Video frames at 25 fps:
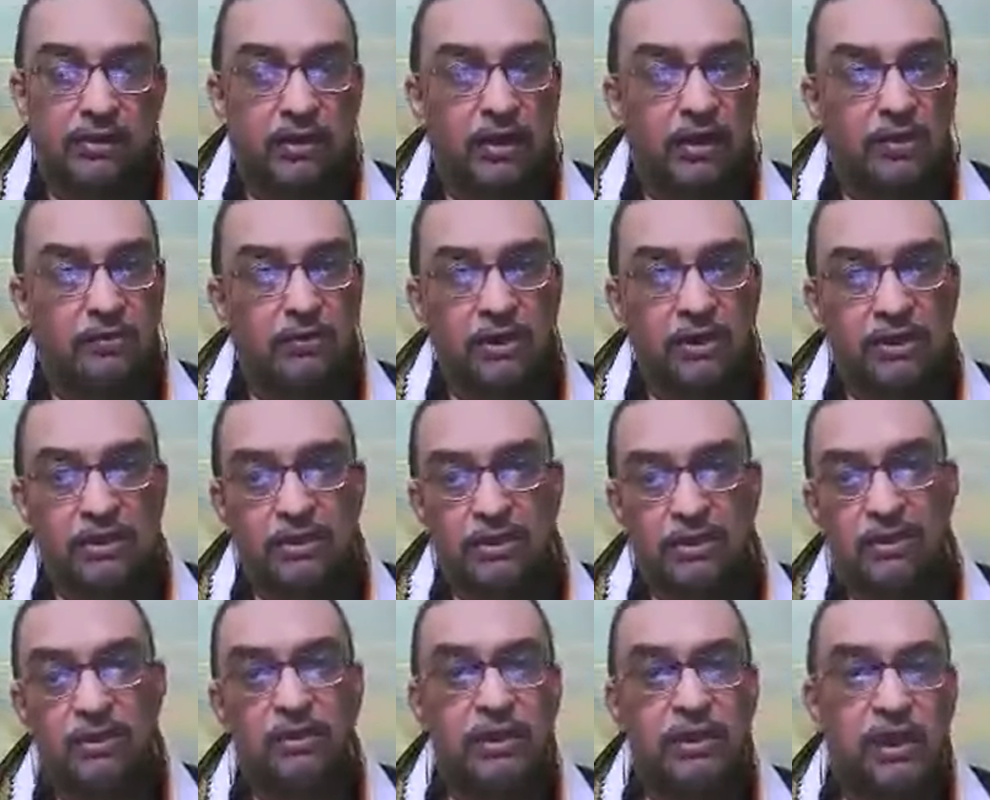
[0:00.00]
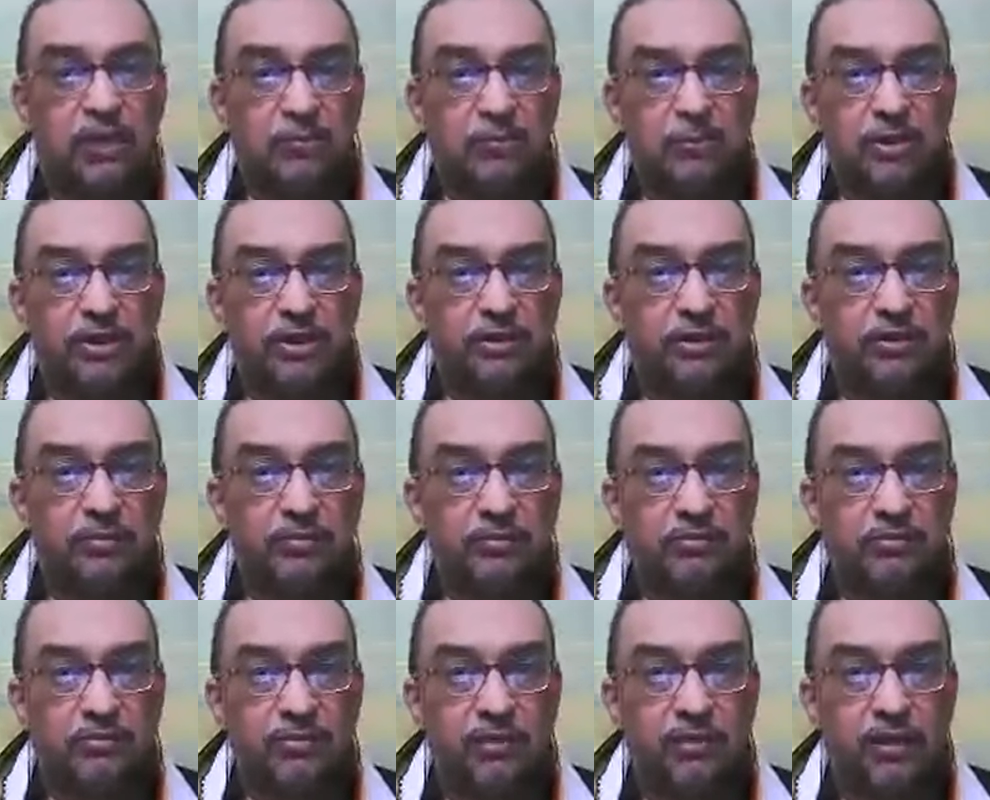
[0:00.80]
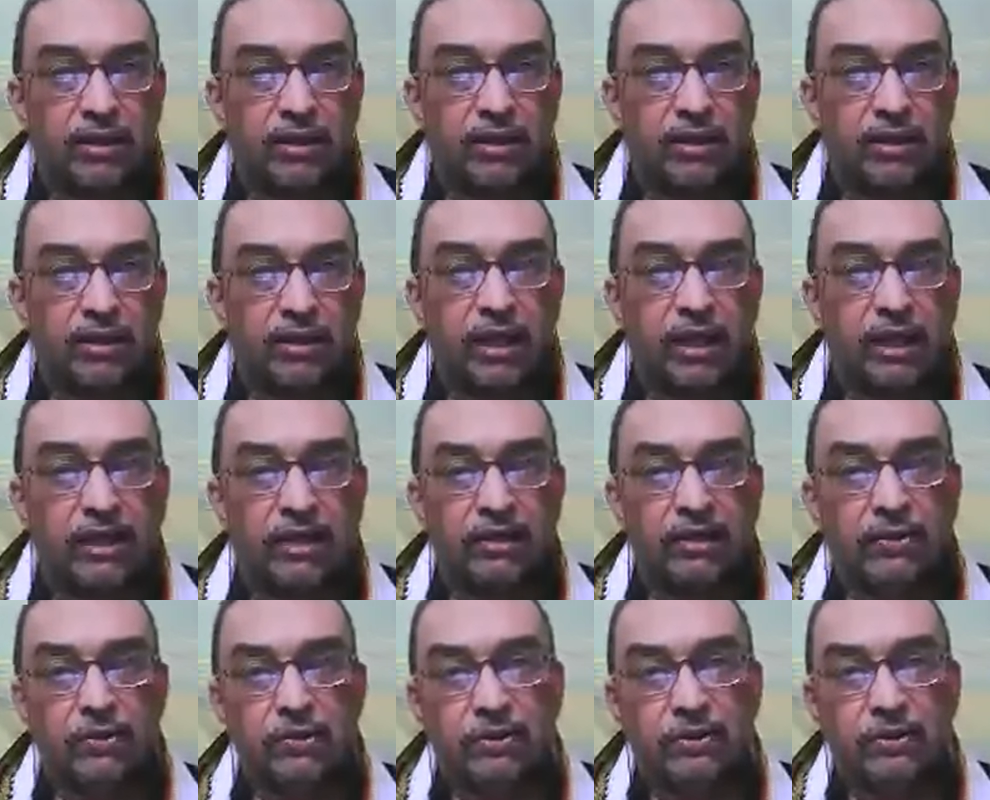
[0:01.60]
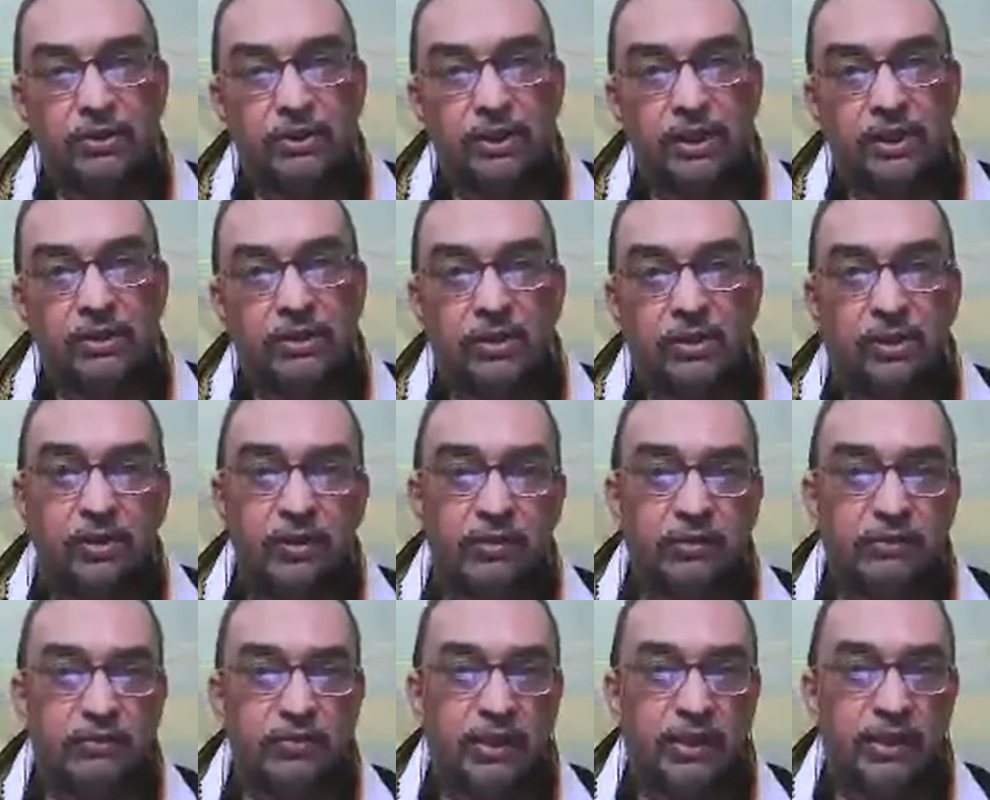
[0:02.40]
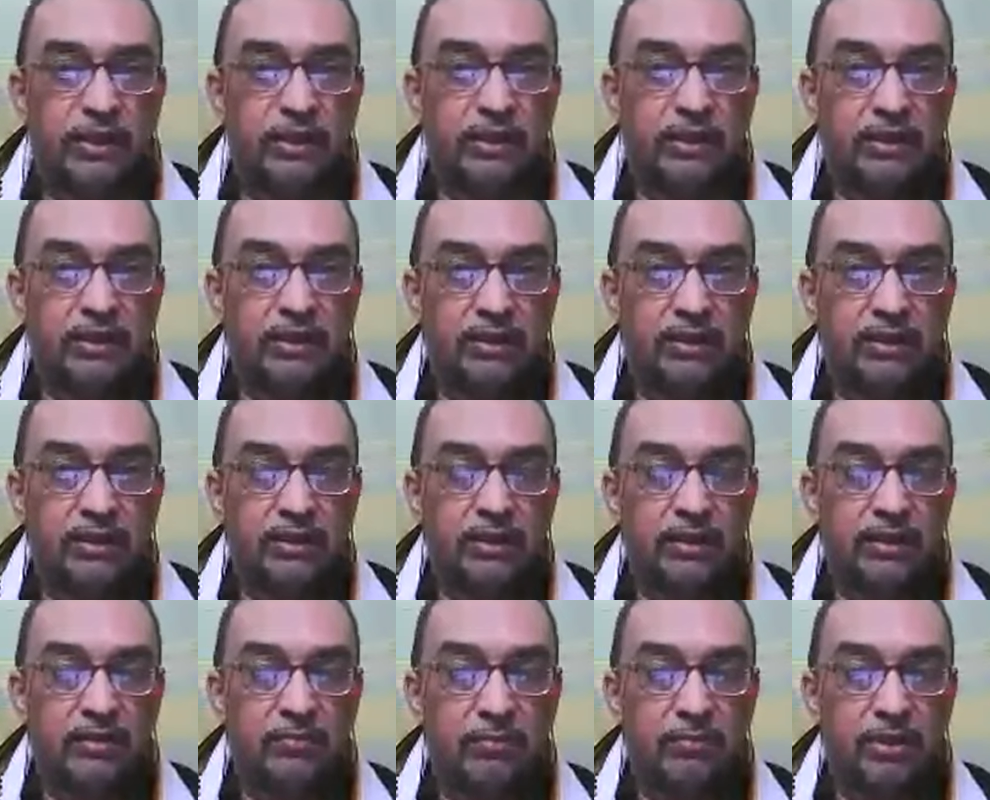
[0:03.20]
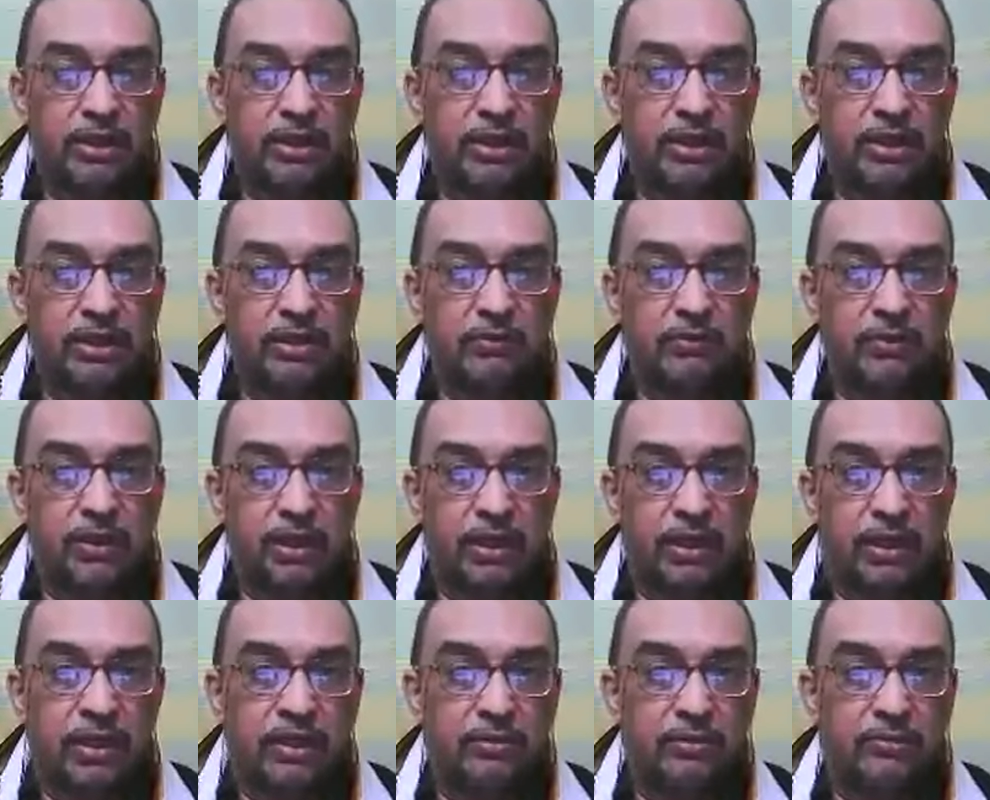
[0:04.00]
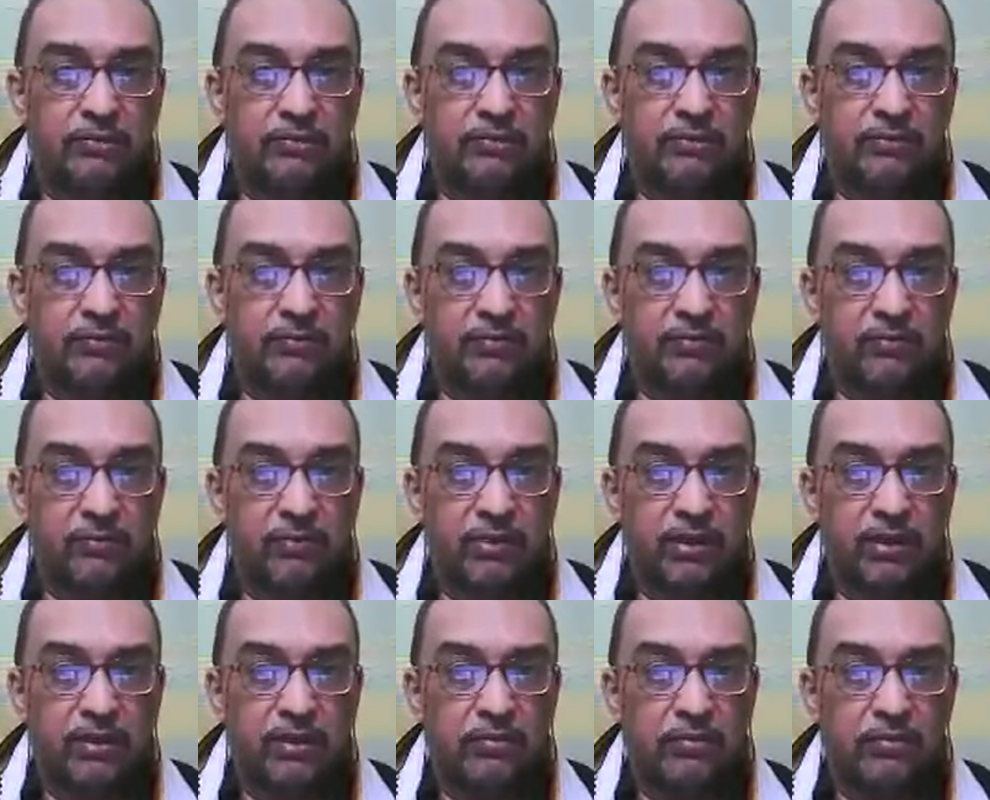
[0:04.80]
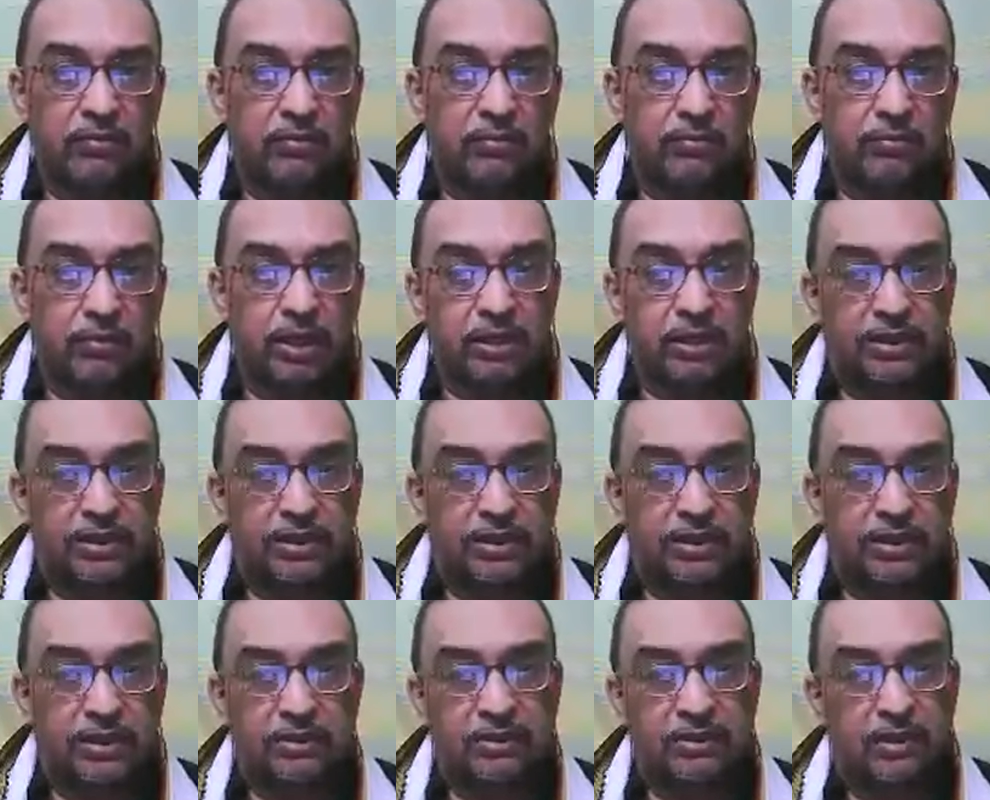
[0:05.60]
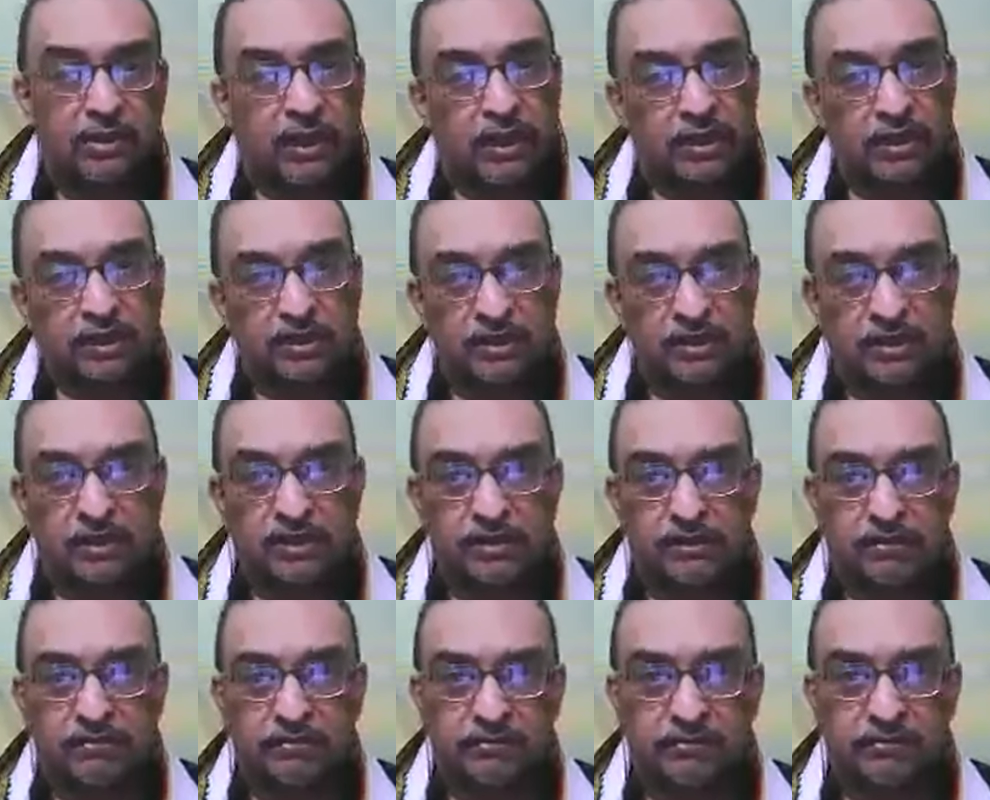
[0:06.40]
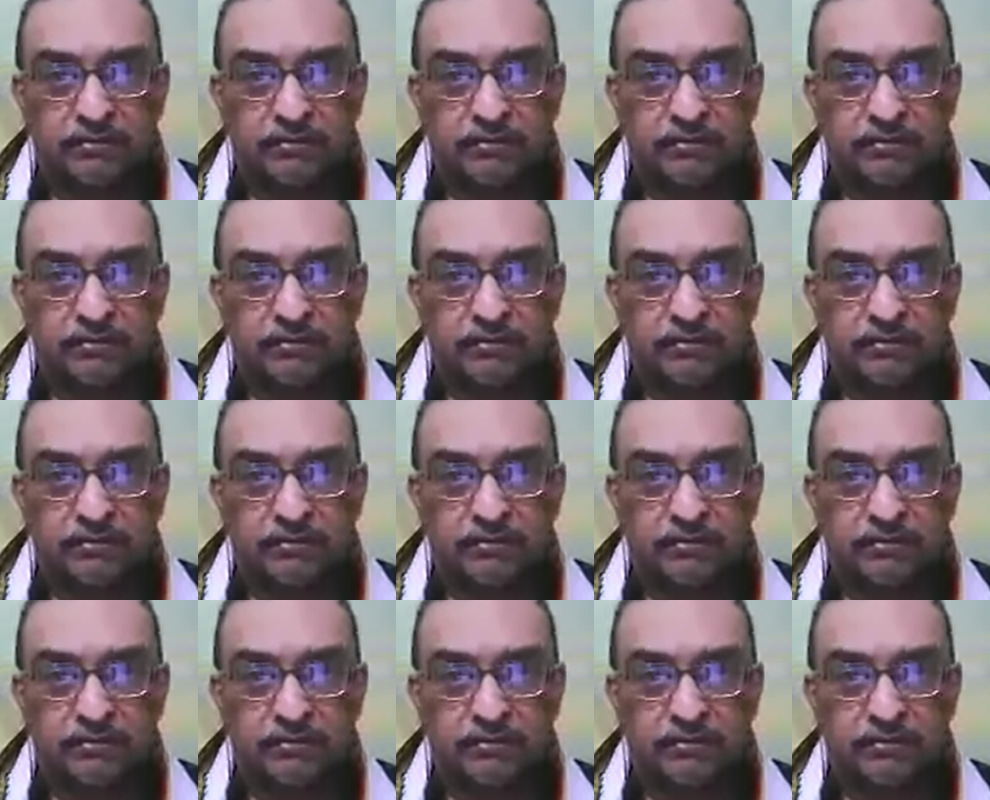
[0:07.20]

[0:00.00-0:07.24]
how these things happen, that goes a long way in making our life better and easier.